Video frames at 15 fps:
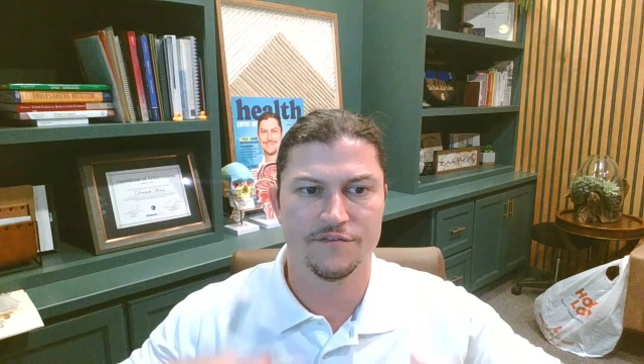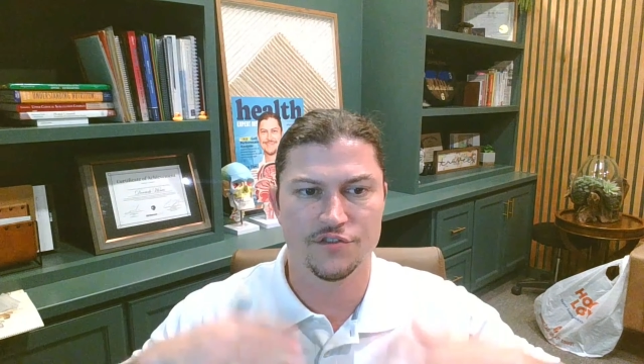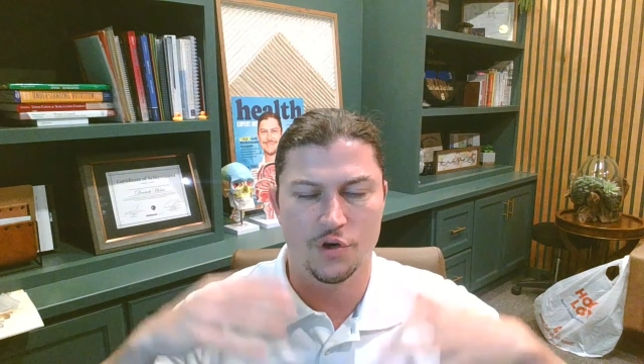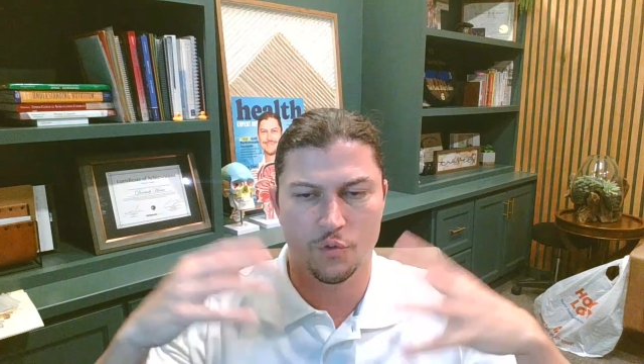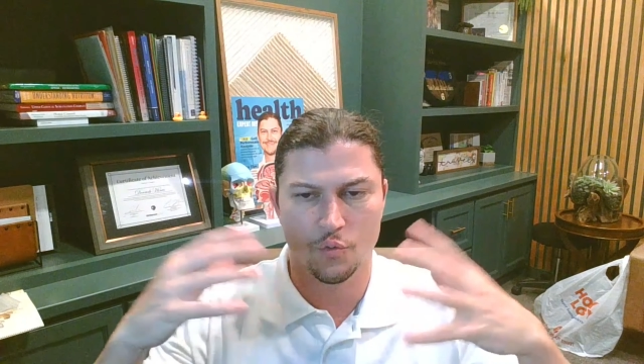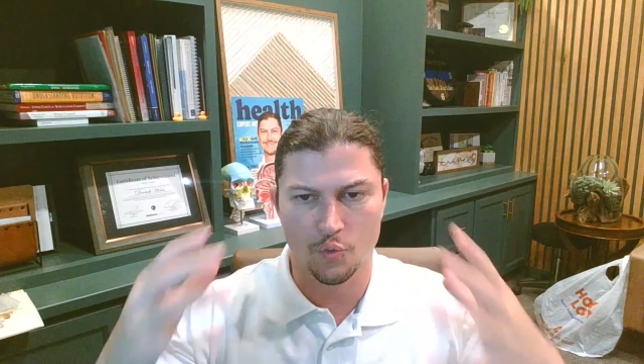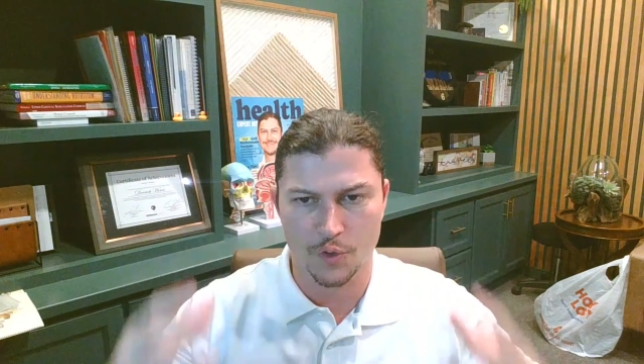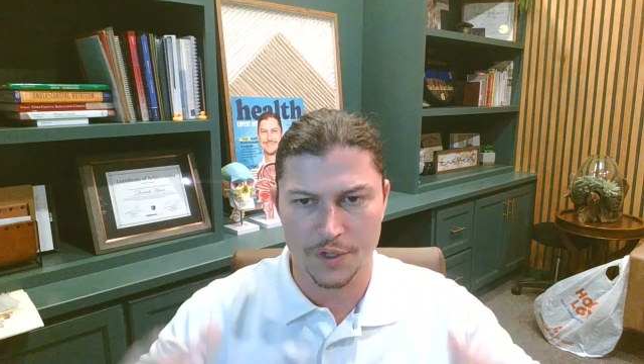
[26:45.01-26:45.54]
of
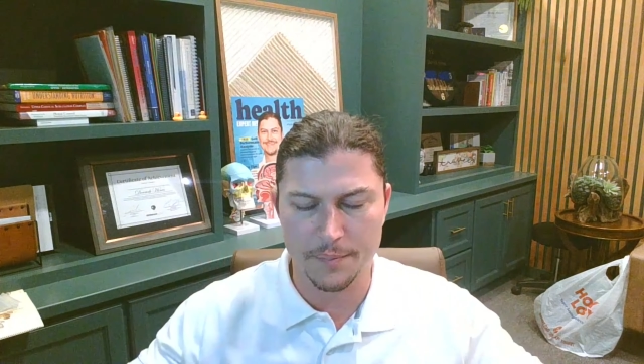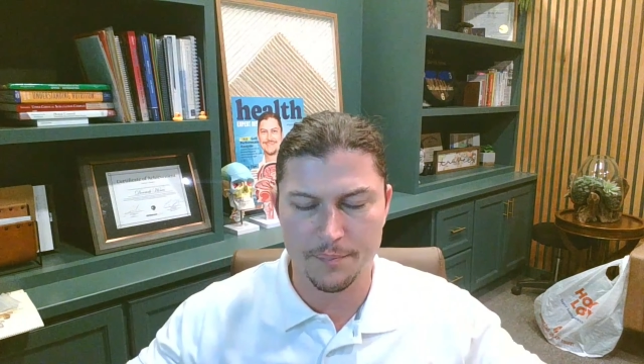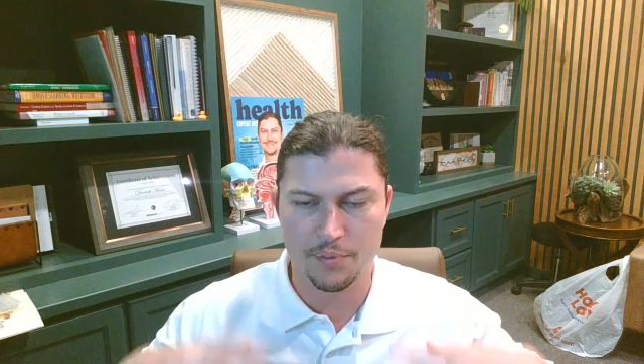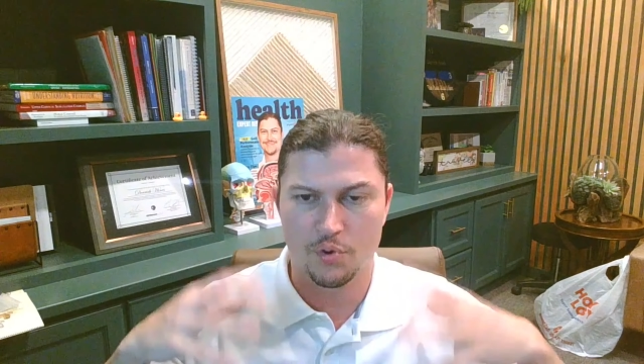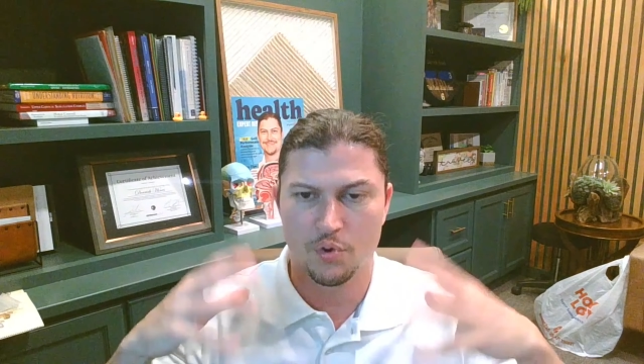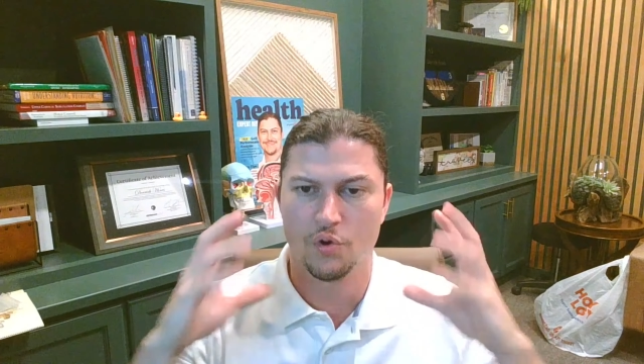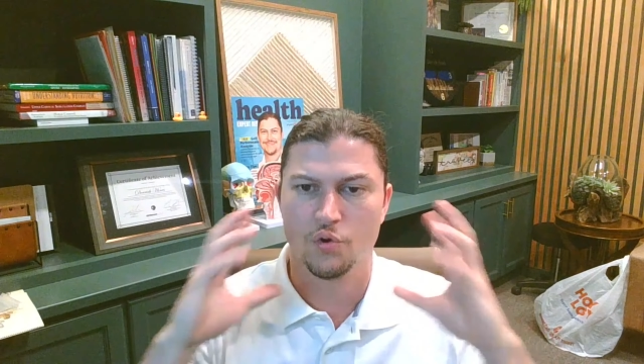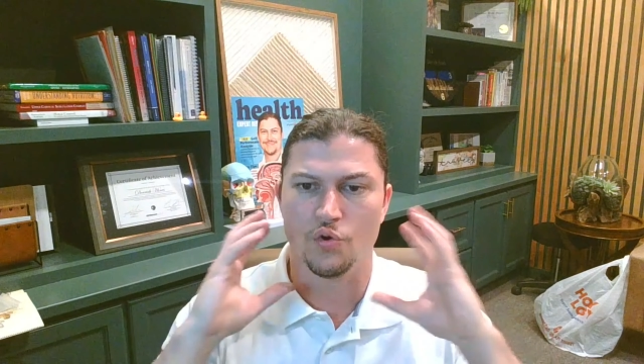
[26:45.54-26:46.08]
start
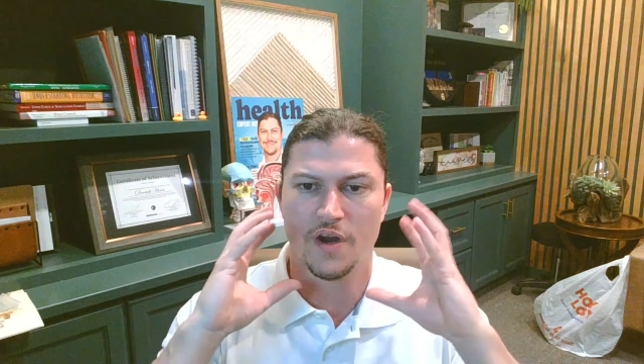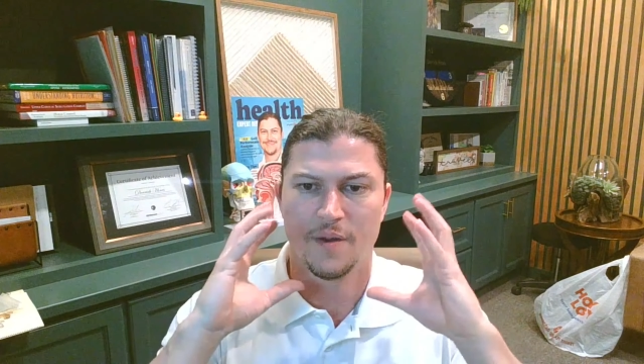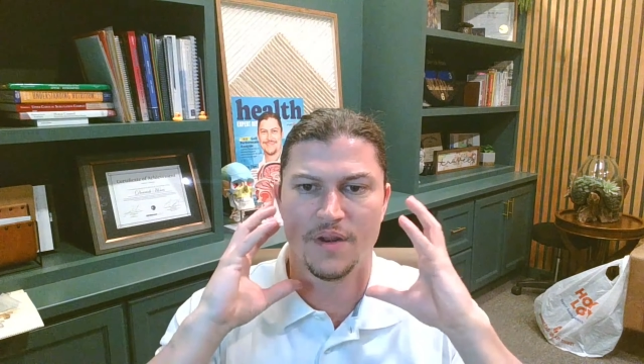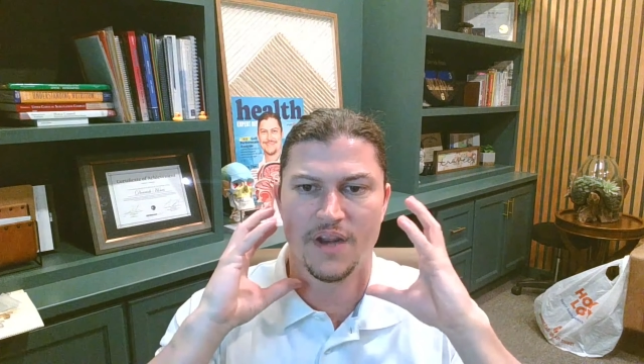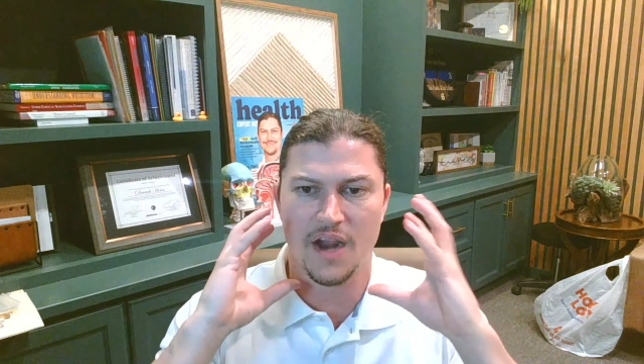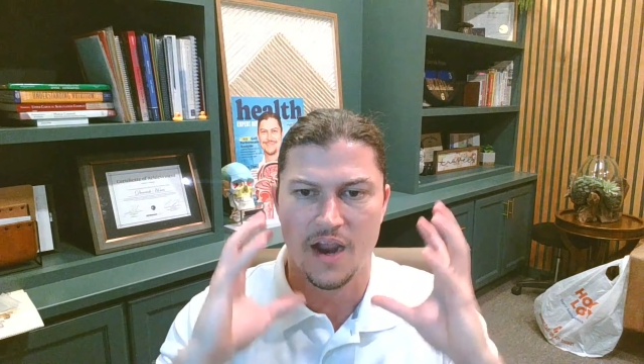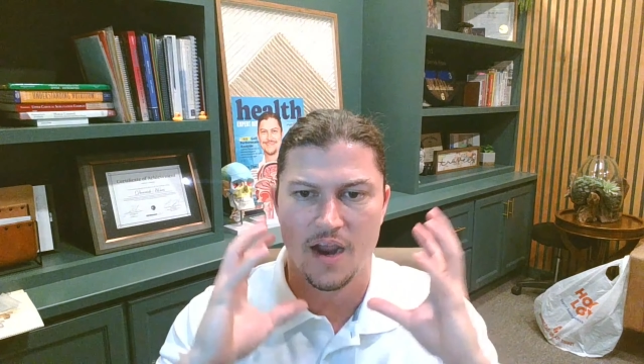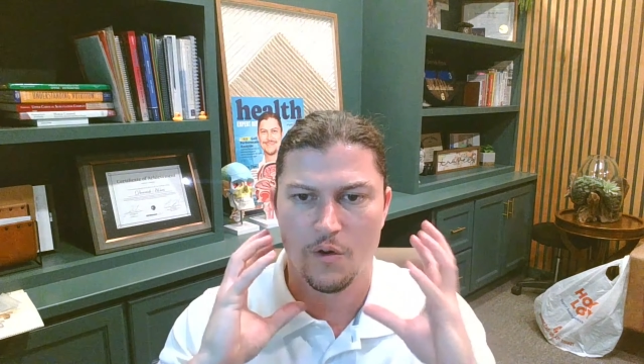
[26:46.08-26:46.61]

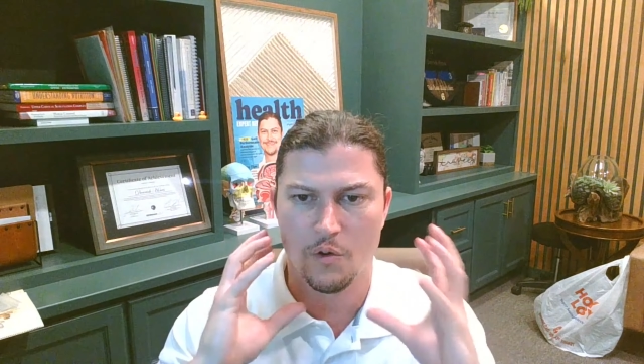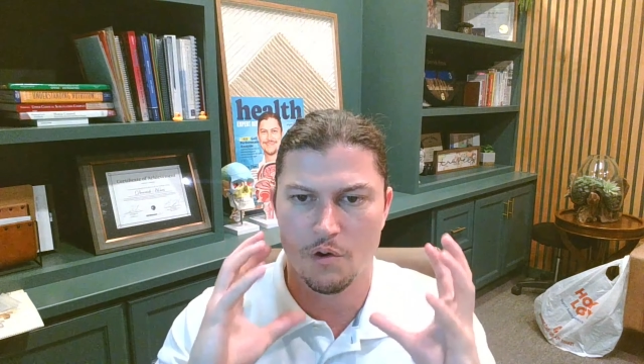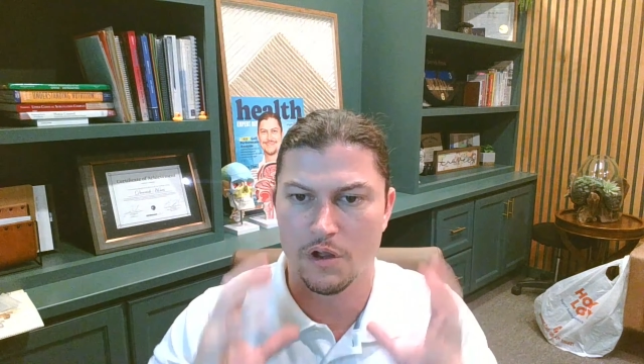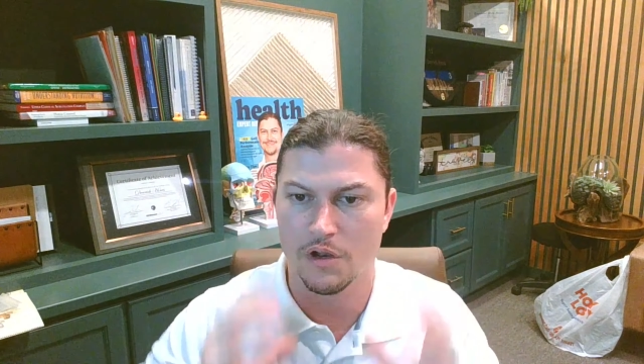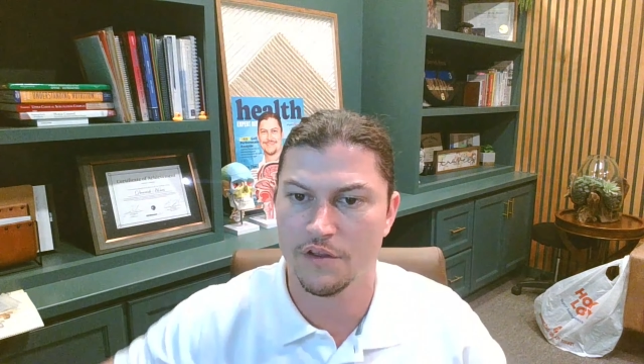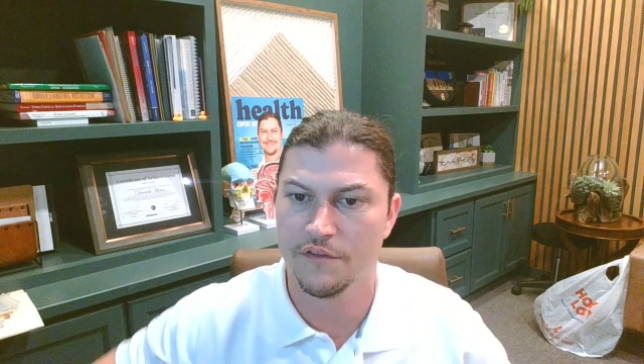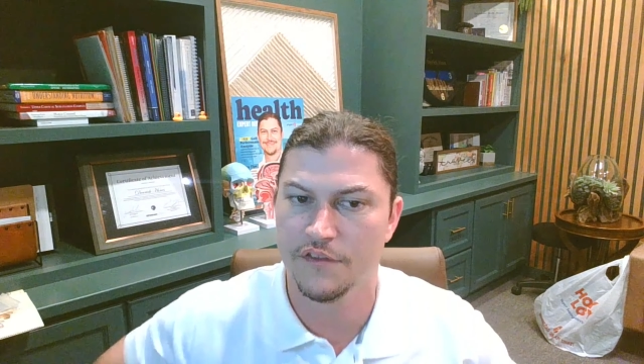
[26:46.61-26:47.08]
reprogramming how all